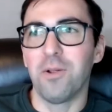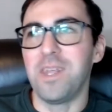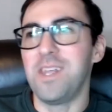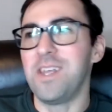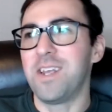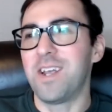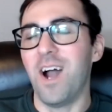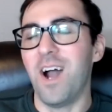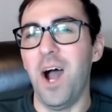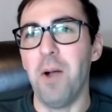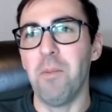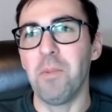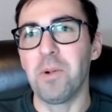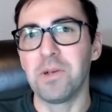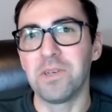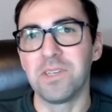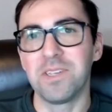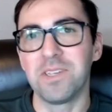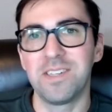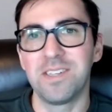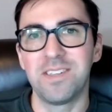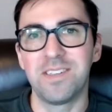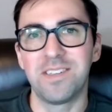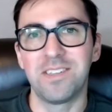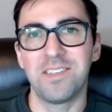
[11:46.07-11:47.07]

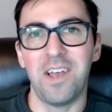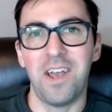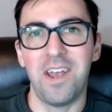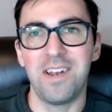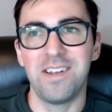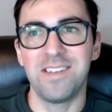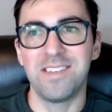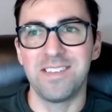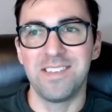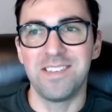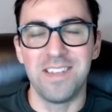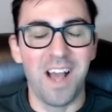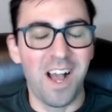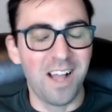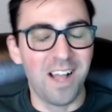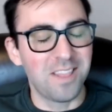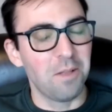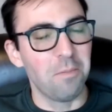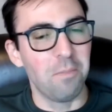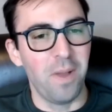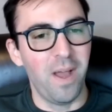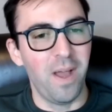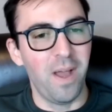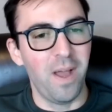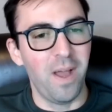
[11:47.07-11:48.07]
e-commerce site is not the
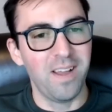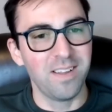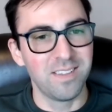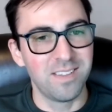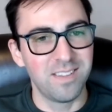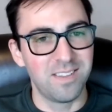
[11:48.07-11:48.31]
best.